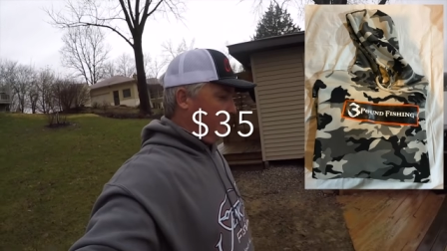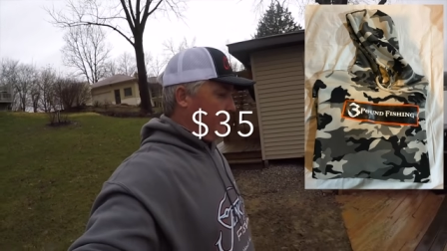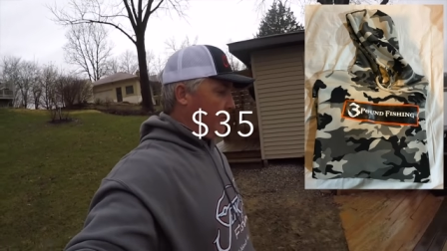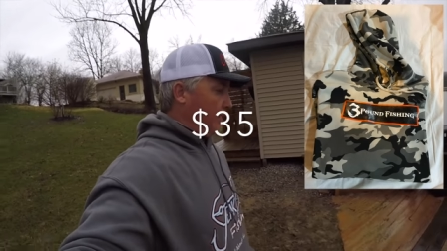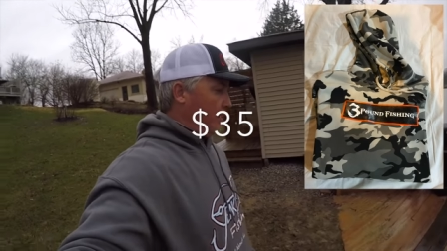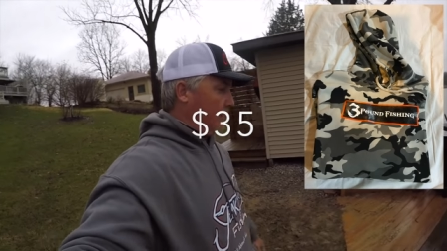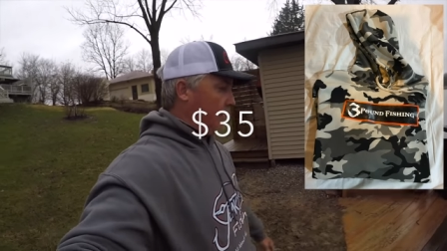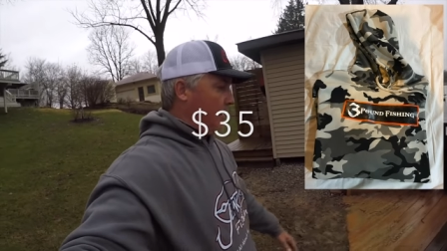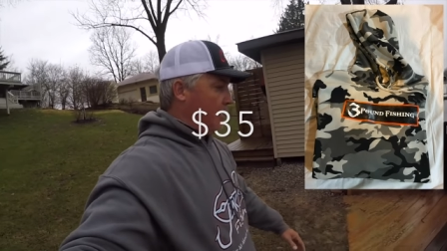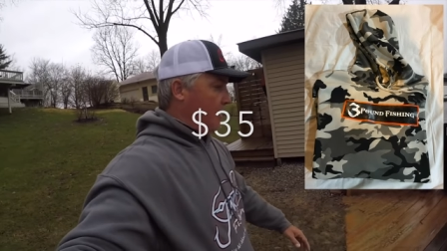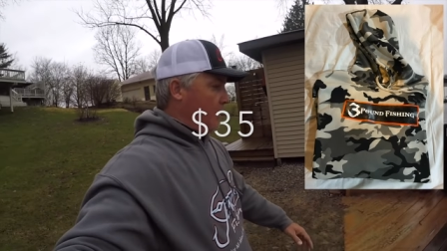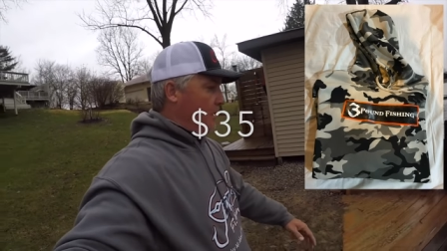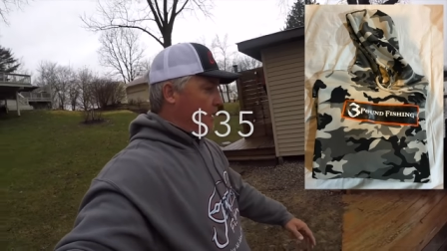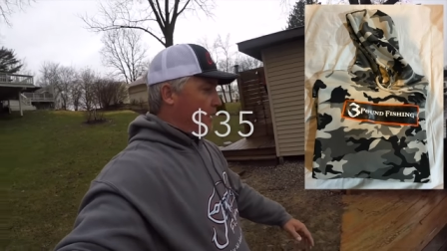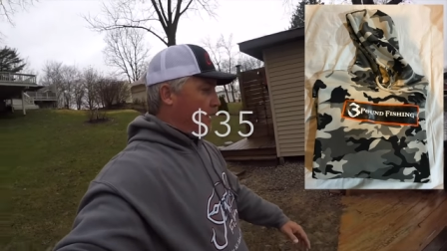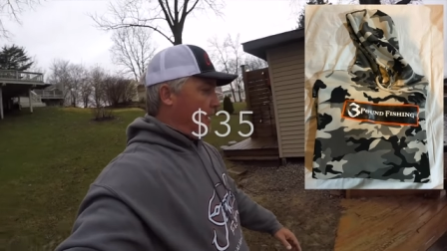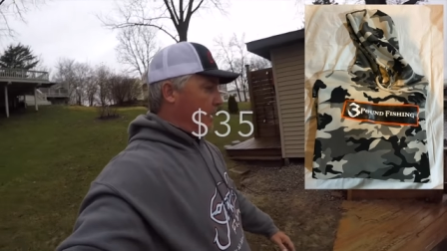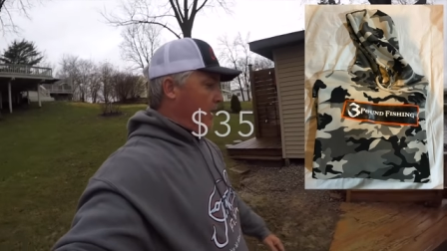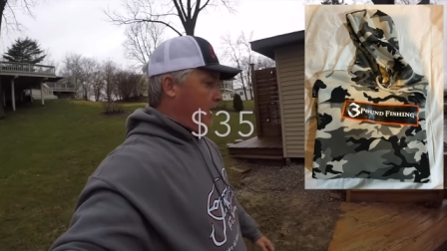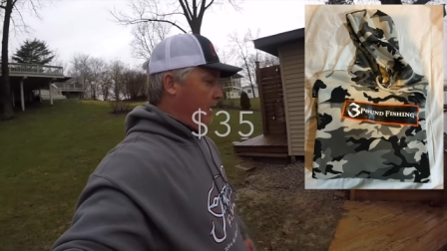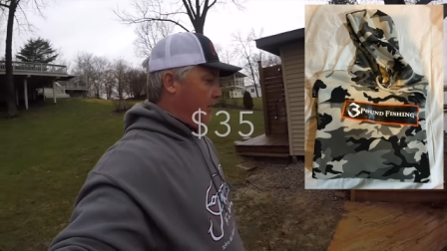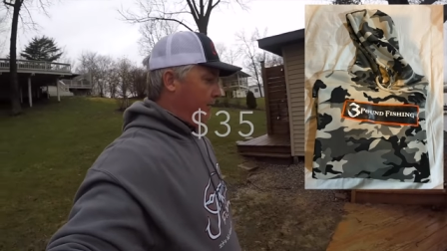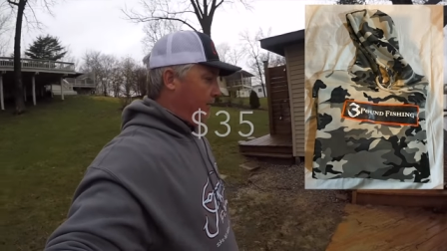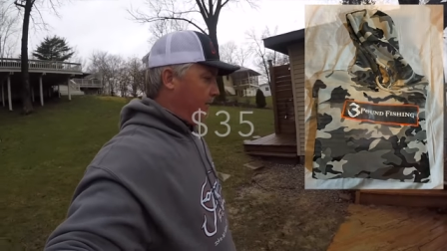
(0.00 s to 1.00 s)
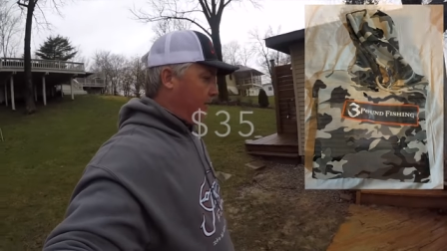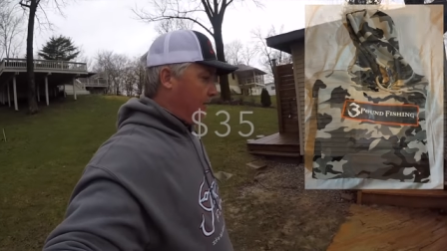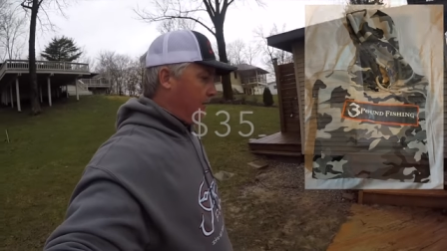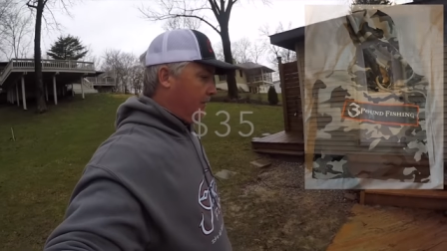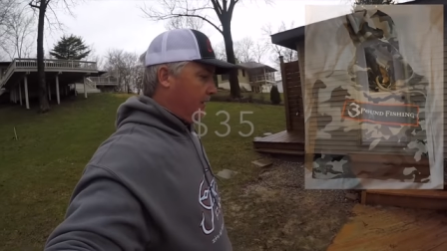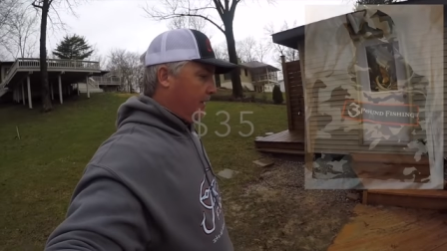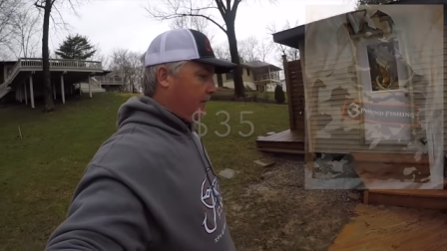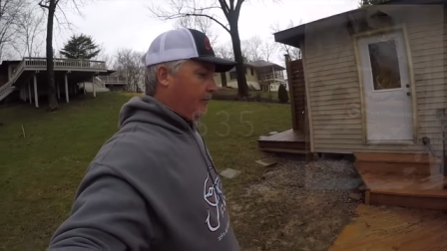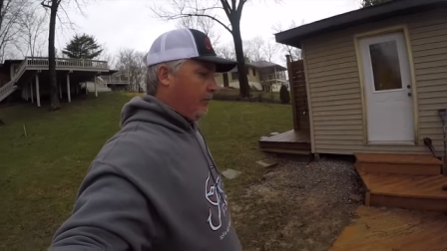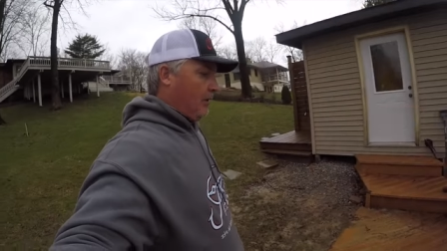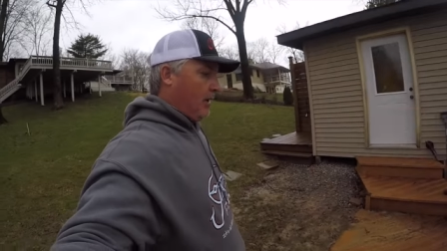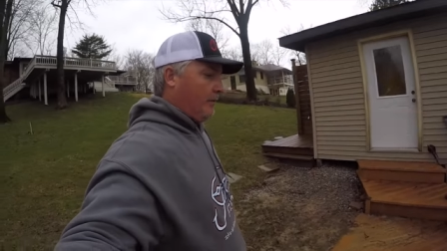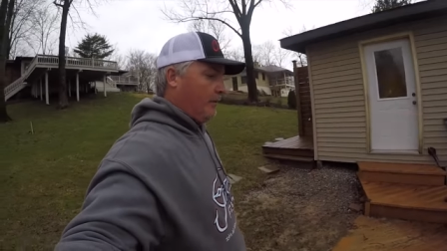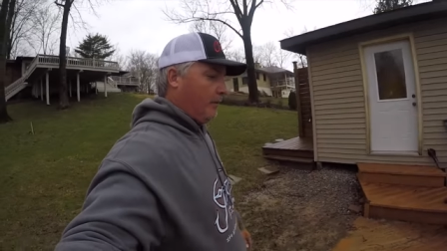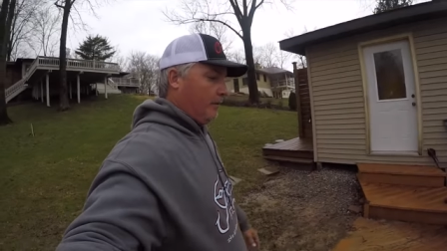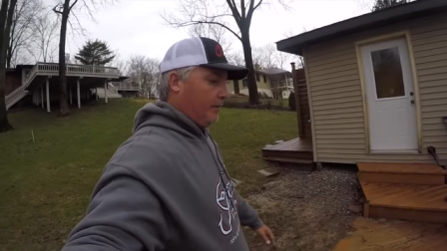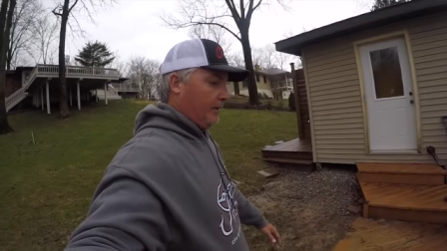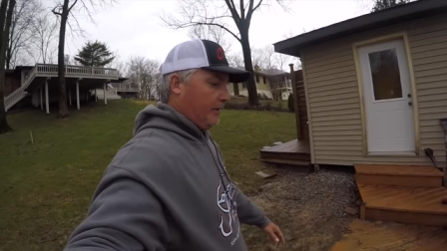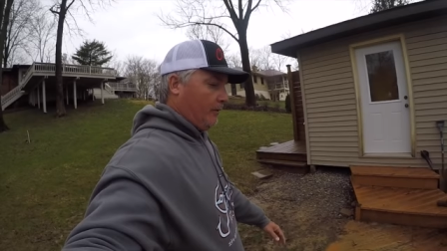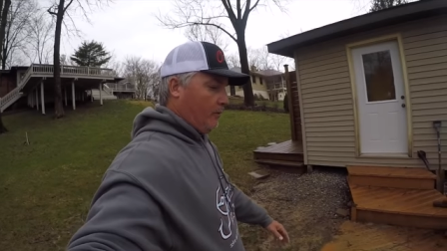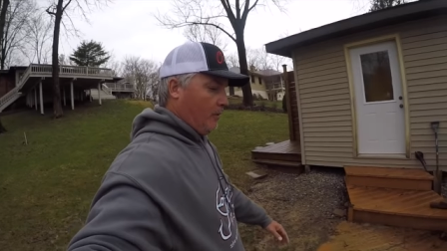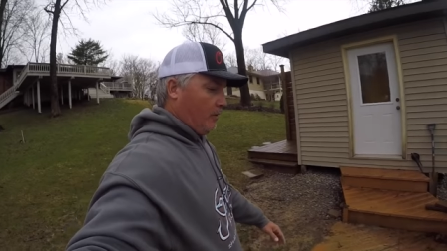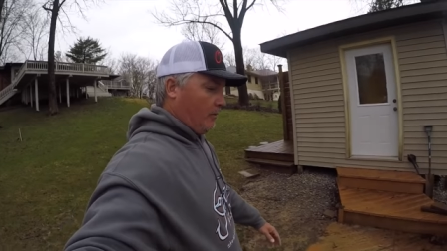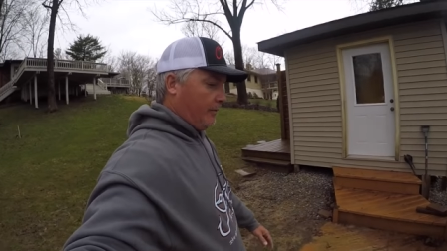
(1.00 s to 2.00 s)
but um, they
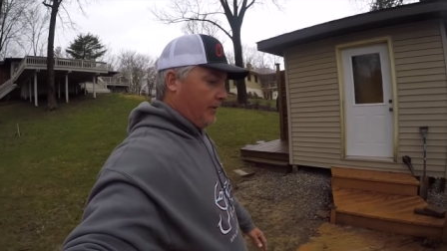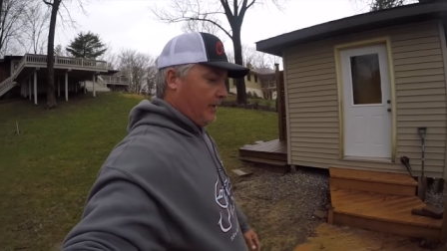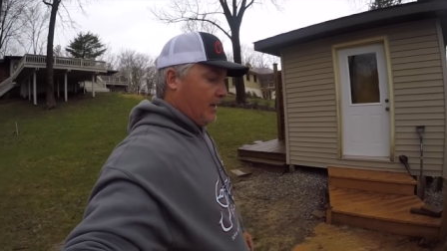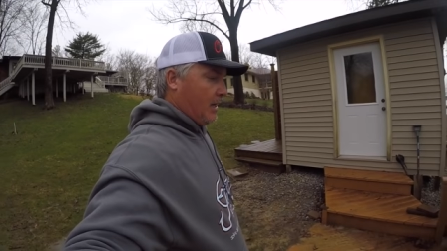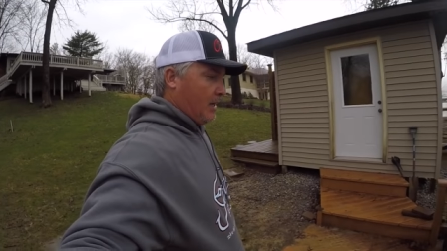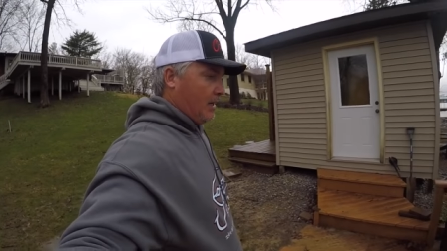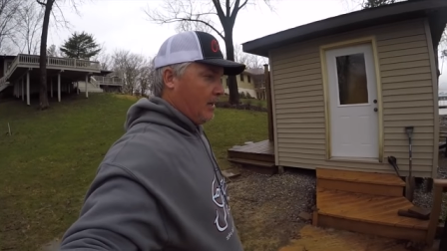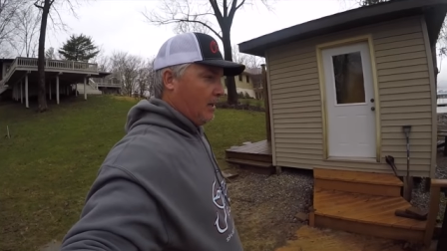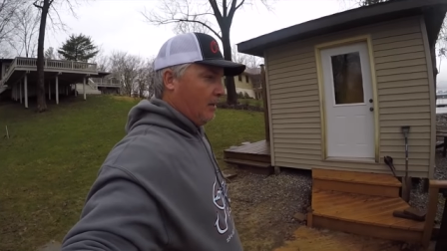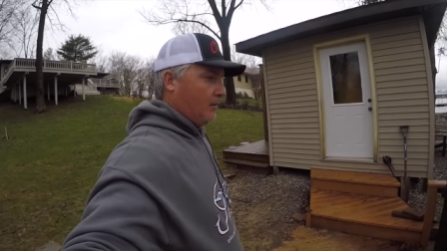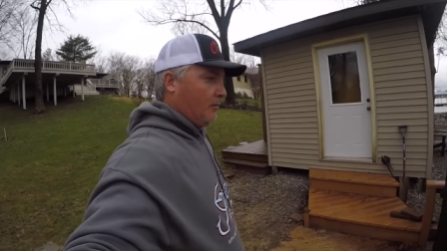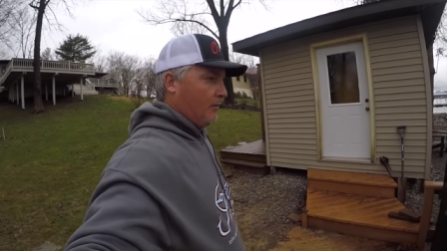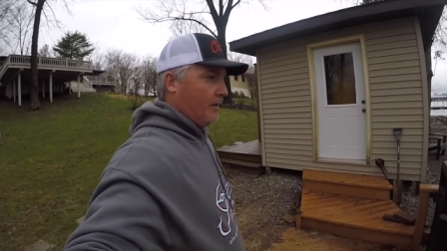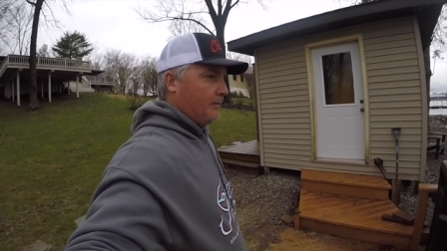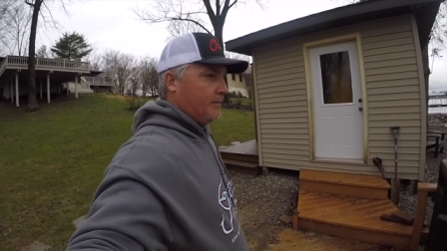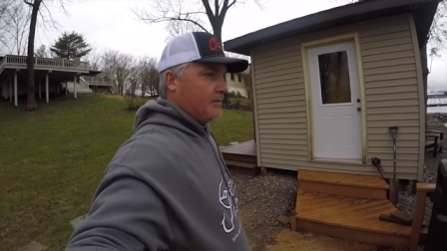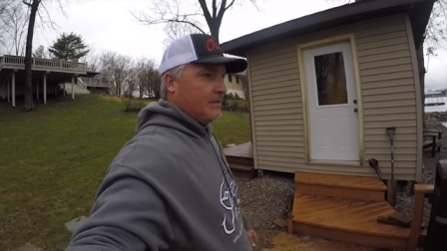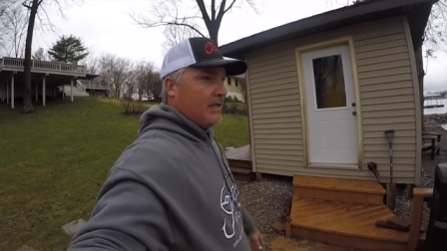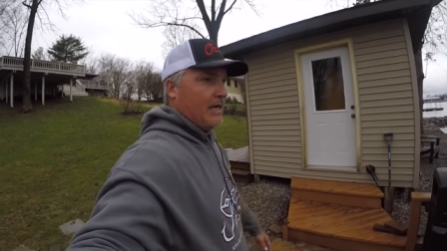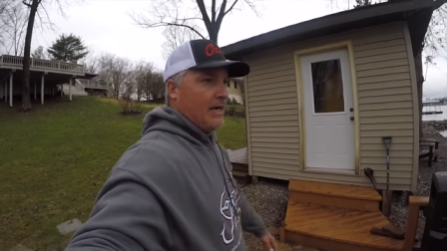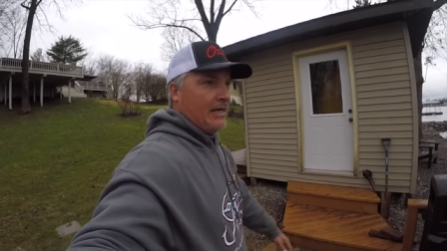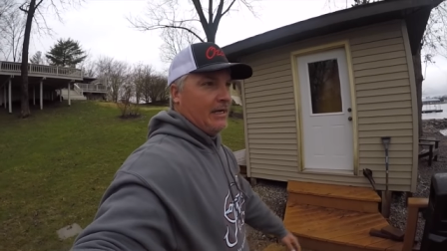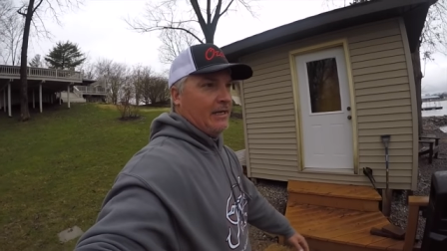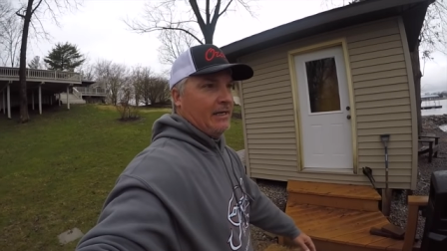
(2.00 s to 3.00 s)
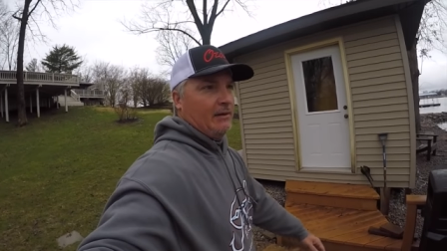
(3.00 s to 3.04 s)
probably won't be on our website.